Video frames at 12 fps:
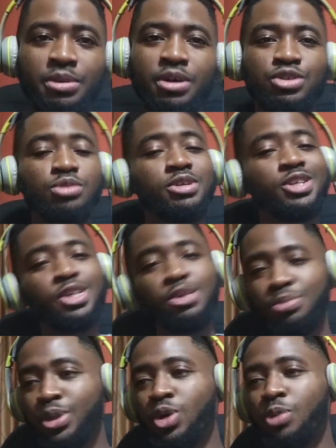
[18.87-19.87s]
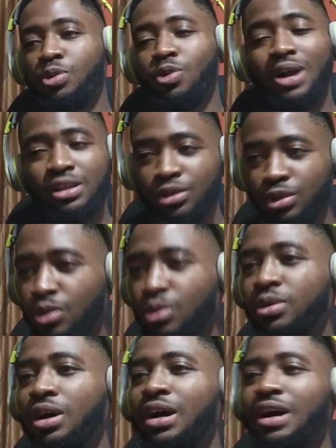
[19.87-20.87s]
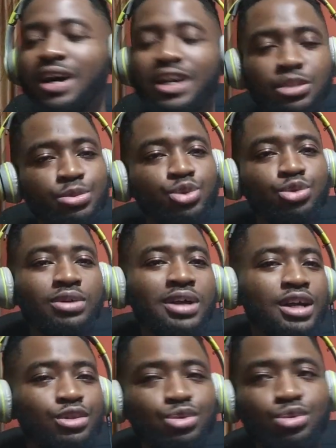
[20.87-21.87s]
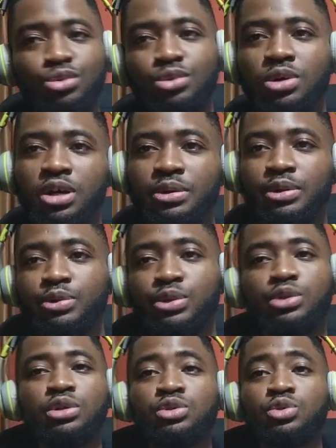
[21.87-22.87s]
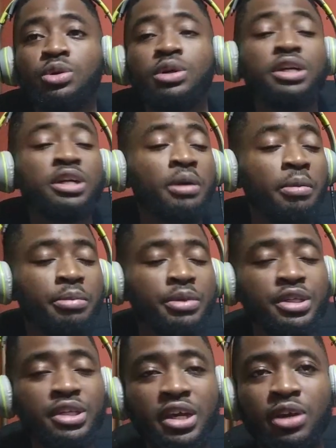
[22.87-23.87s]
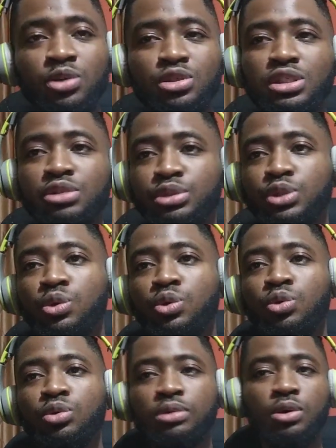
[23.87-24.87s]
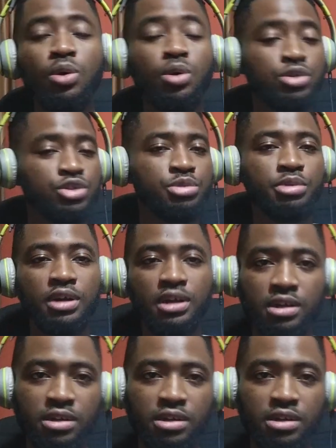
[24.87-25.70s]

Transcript: Now, somebody hit me up a while ago, asked me to react to uh, lyric to um EL's lyrical algebra.